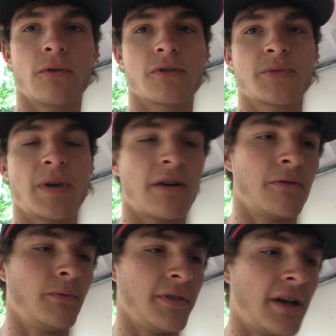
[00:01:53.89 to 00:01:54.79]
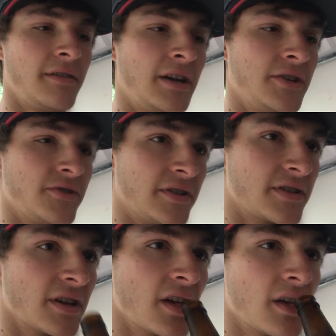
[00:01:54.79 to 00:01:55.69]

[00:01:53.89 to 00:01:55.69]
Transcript: horsepower without nitrous.